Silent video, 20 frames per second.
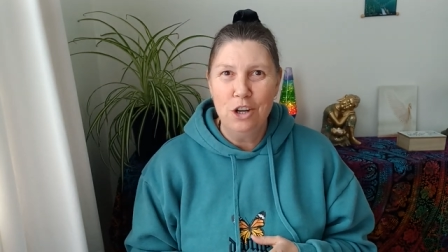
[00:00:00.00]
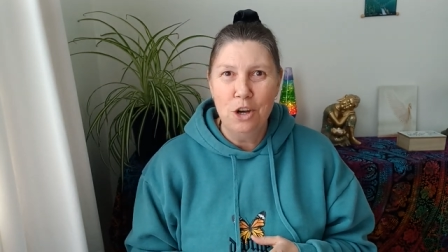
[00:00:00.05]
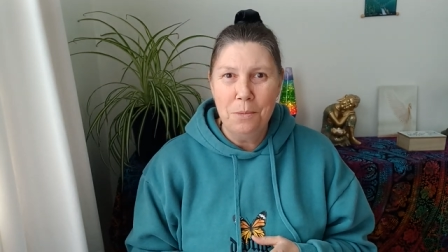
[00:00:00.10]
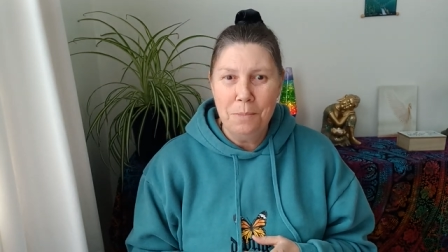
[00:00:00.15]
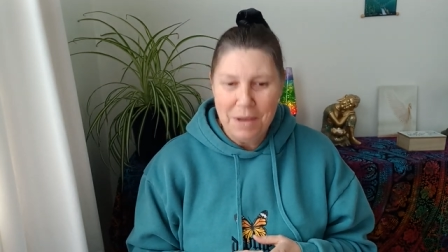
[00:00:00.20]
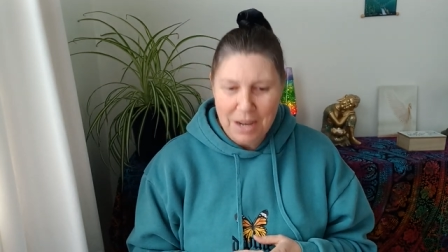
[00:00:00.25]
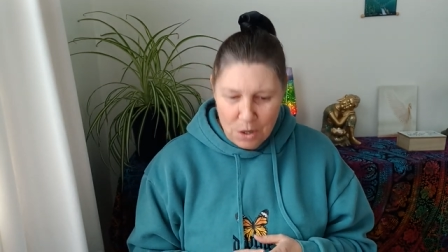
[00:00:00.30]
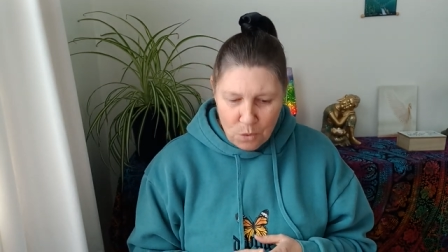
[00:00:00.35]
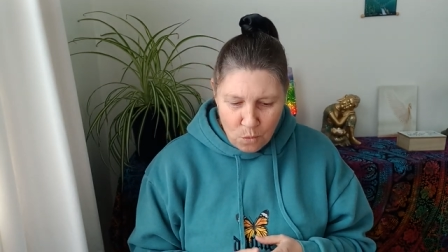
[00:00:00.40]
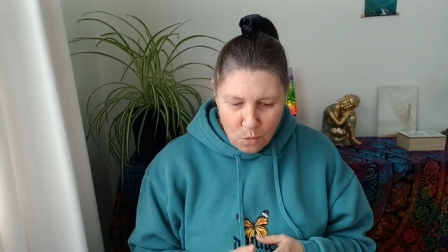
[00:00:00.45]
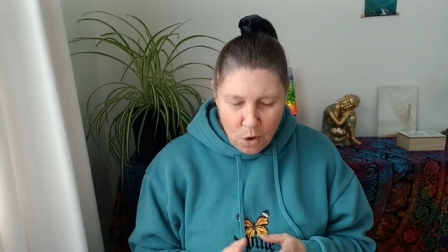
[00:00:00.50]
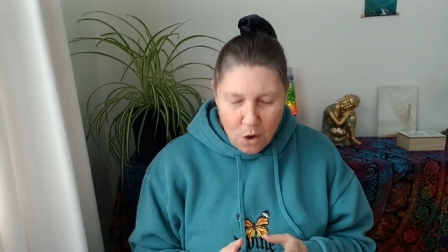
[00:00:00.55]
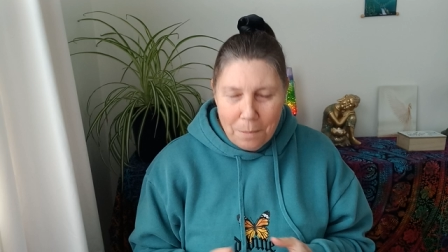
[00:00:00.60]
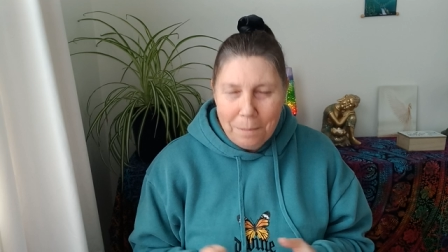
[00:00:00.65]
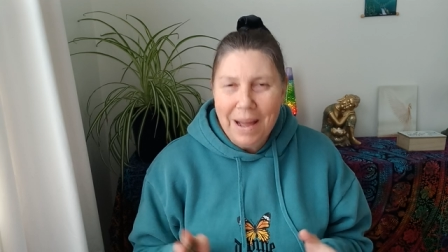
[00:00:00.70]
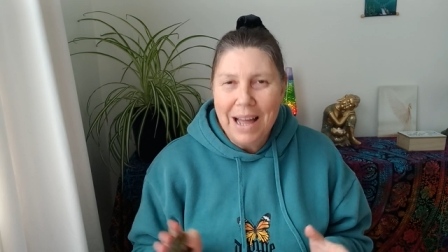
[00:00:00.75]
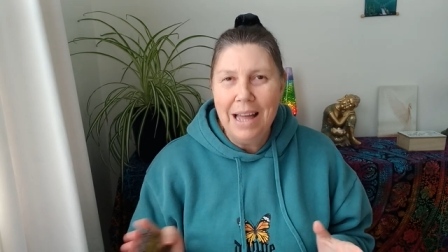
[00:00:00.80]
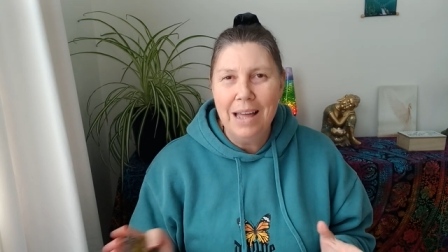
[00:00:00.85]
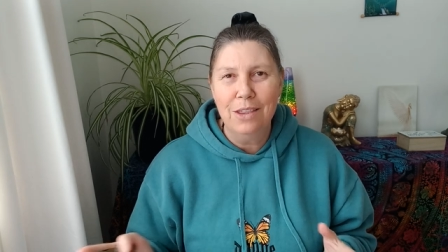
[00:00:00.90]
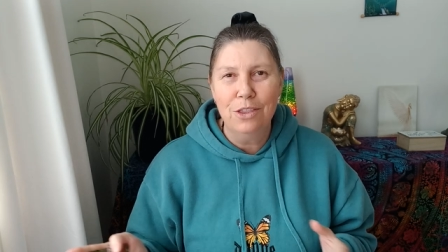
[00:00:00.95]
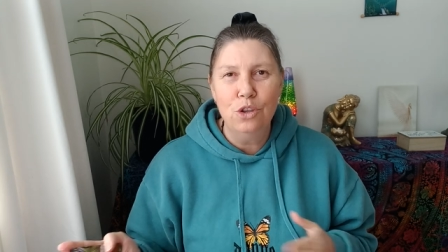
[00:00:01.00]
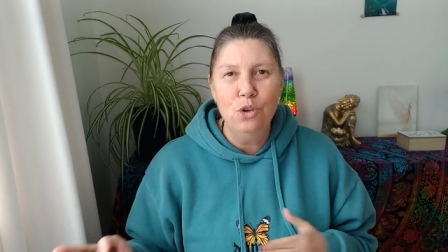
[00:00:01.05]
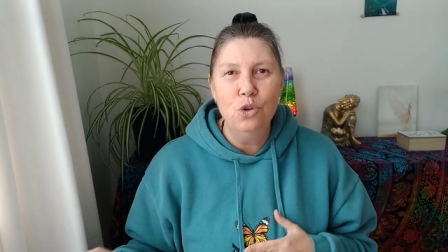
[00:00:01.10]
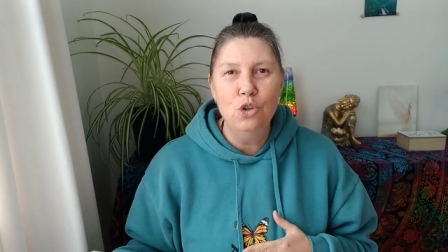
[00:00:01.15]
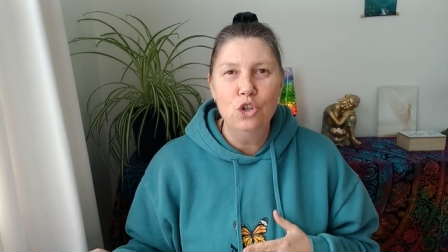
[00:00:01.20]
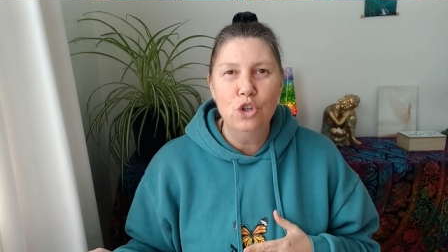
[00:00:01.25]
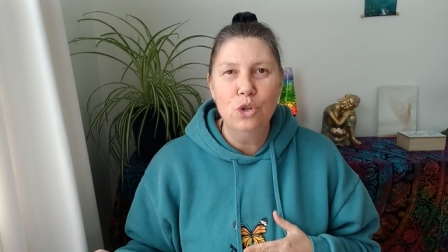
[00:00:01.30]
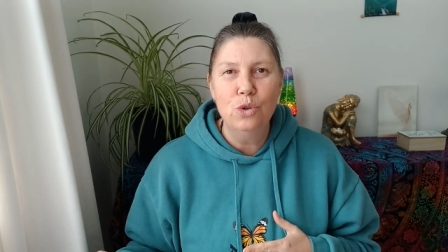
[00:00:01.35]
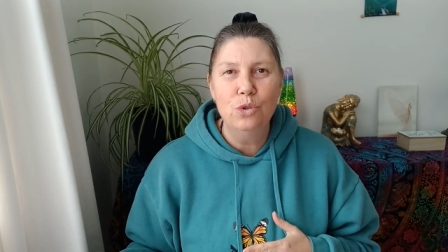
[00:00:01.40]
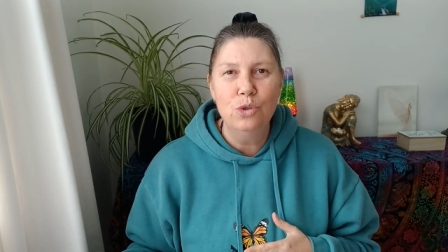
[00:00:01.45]
No matter what path you
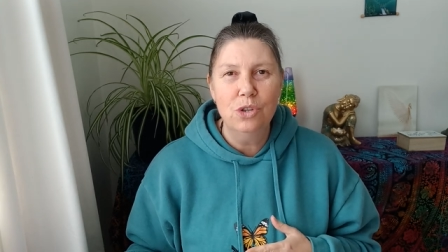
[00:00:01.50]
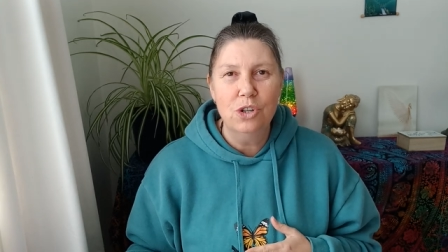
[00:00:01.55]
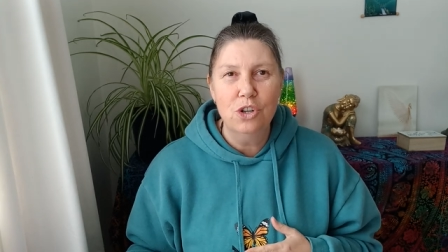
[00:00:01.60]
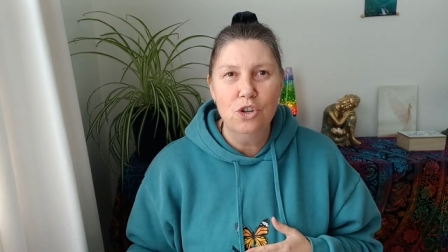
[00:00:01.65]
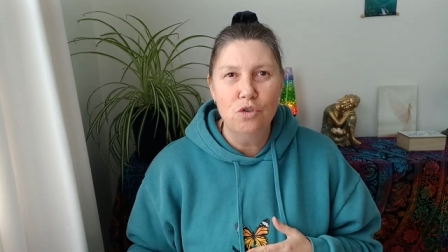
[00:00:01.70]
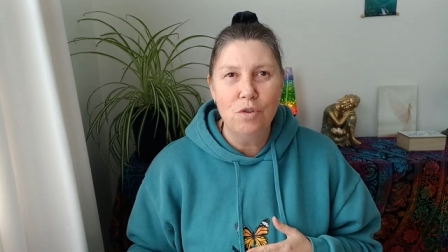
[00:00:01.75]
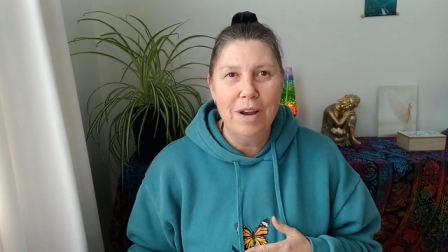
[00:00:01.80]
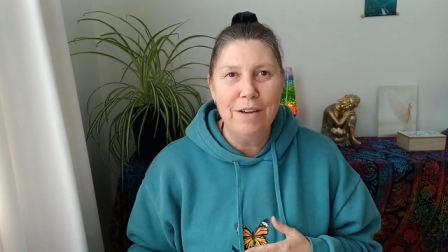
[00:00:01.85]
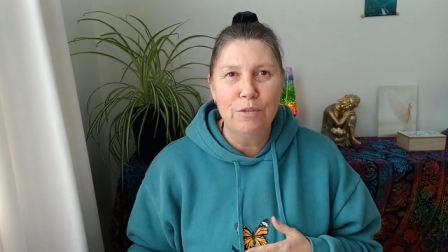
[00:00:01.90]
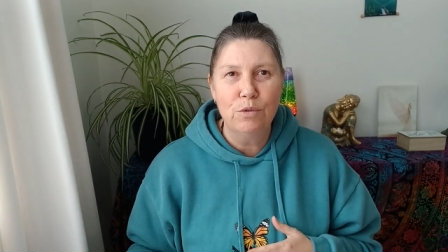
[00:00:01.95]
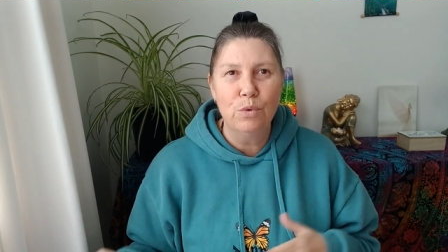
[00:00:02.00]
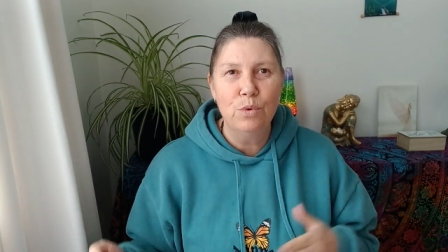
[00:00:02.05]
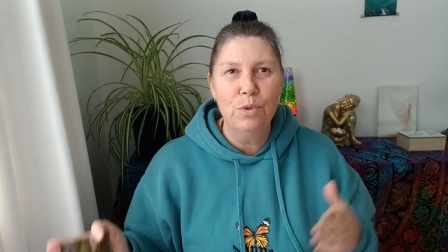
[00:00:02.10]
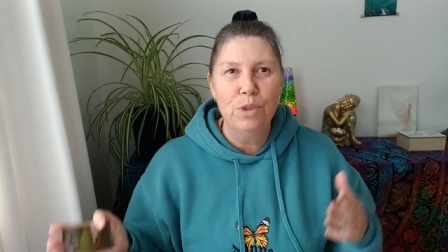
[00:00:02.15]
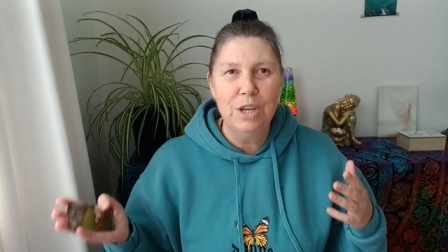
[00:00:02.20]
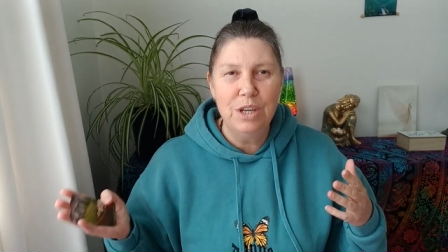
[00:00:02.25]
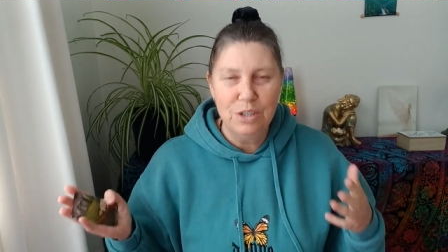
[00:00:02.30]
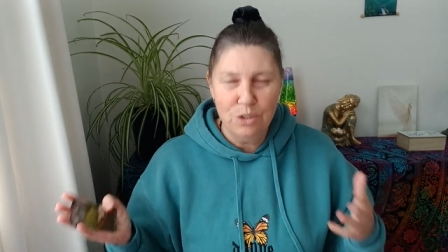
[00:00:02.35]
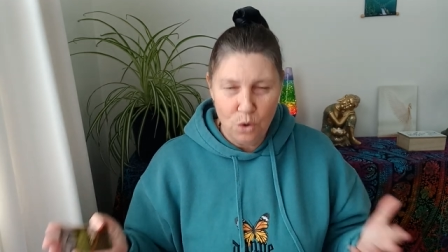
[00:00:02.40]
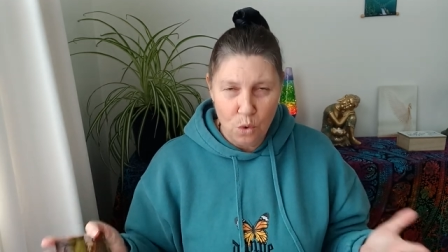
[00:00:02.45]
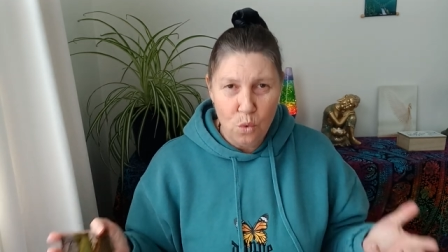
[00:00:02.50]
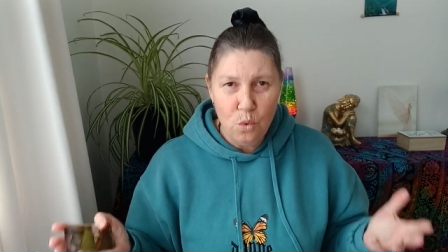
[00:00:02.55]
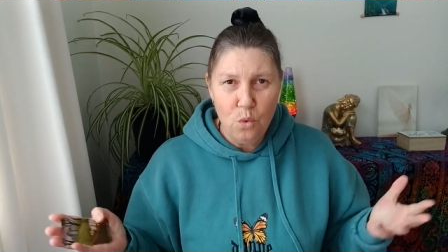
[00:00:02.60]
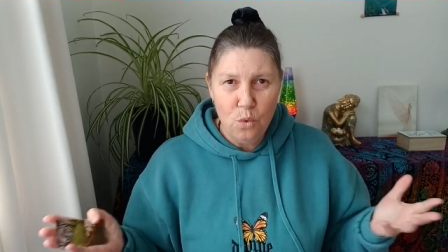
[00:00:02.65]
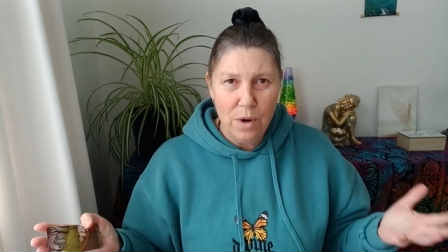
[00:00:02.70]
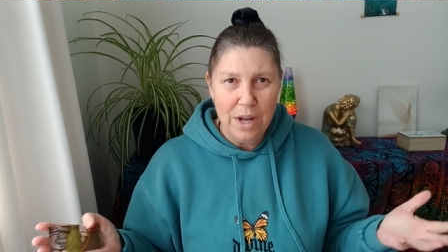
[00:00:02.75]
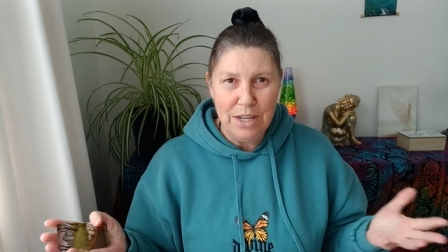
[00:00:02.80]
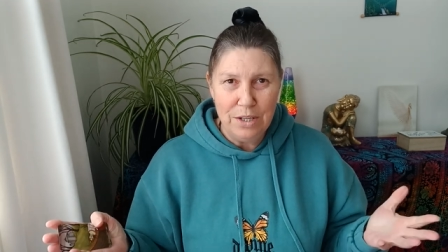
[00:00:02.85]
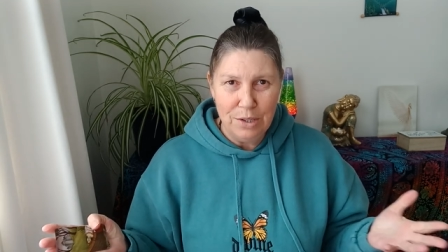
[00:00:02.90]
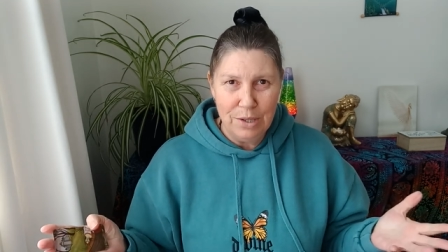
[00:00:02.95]
choose to travel, there's
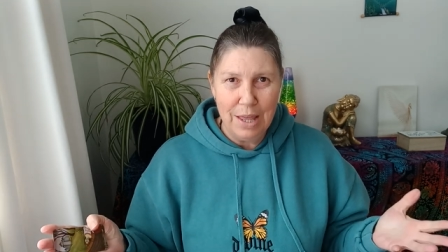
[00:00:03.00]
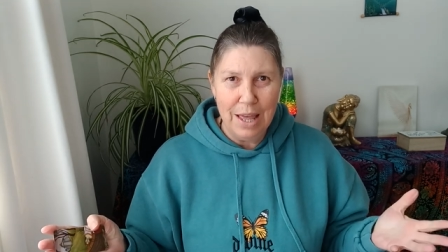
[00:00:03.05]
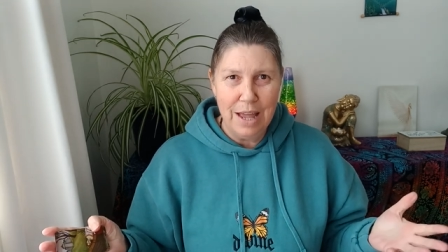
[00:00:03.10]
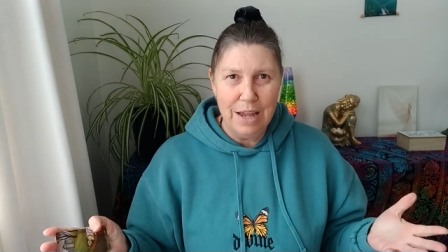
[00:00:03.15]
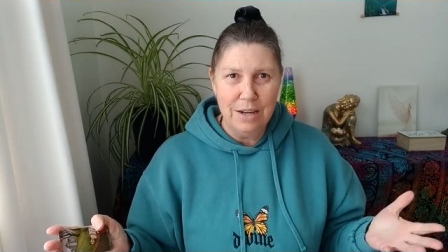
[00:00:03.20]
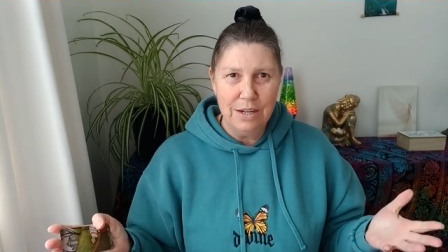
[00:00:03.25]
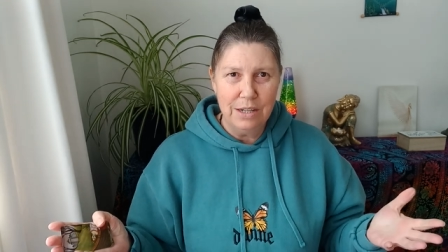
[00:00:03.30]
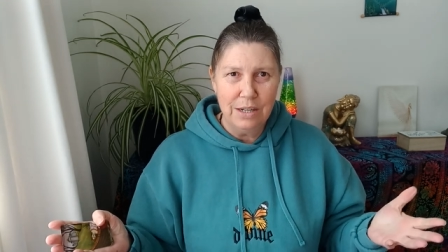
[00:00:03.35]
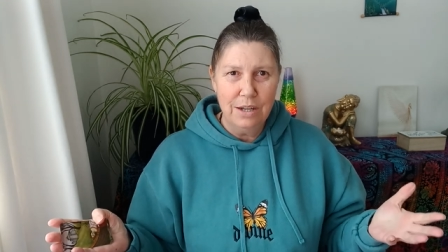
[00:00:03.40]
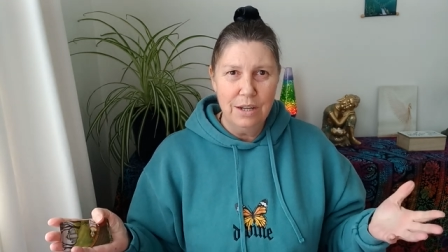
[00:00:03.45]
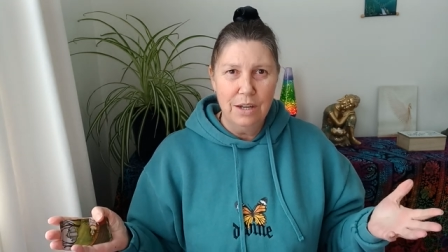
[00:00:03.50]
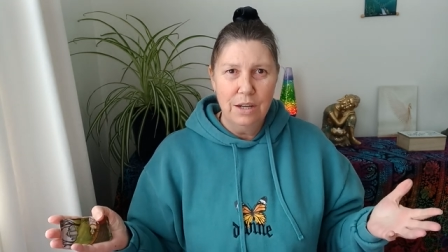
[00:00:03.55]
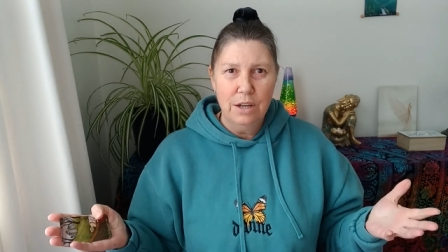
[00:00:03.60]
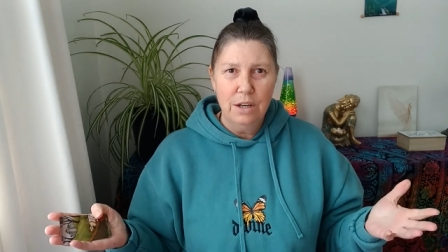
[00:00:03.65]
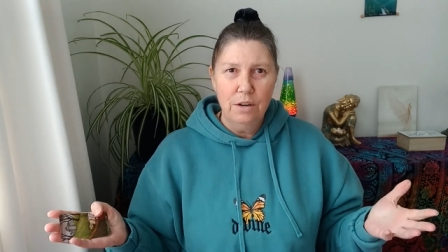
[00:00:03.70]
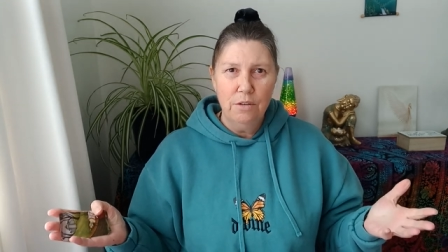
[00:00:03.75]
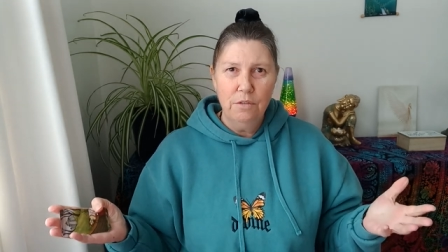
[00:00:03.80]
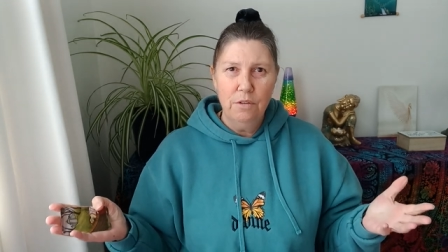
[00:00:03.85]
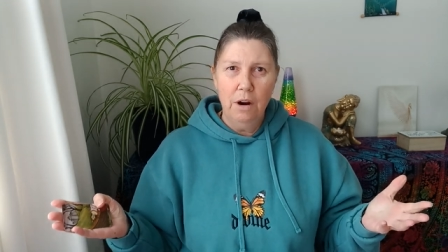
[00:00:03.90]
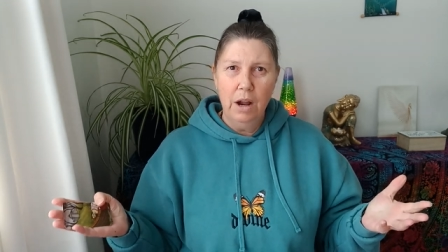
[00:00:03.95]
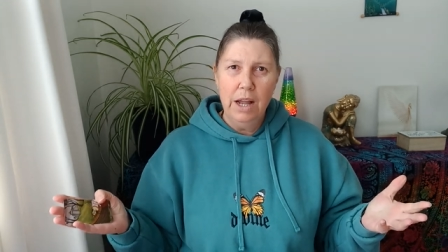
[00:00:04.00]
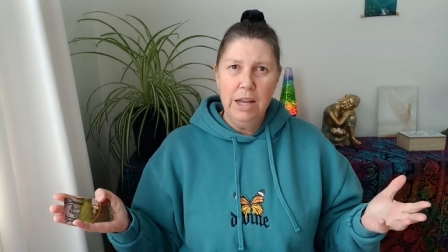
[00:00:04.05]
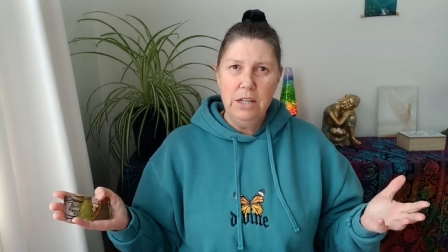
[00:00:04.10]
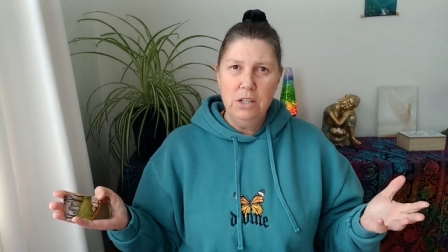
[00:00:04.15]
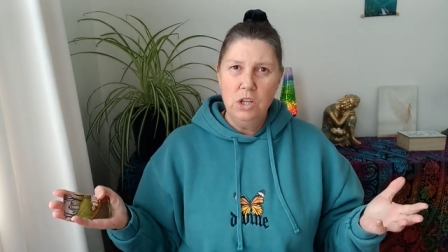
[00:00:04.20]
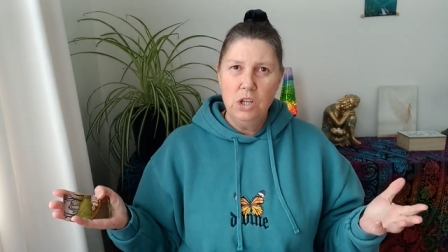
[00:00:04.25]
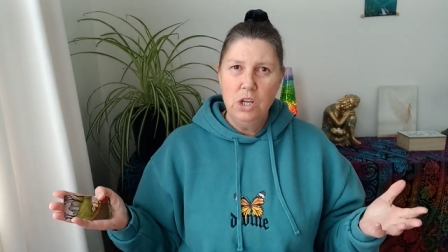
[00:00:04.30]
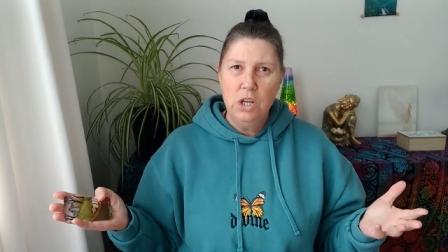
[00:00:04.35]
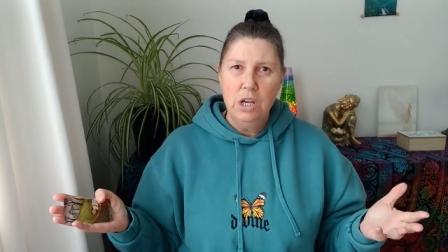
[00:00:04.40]
always that, right?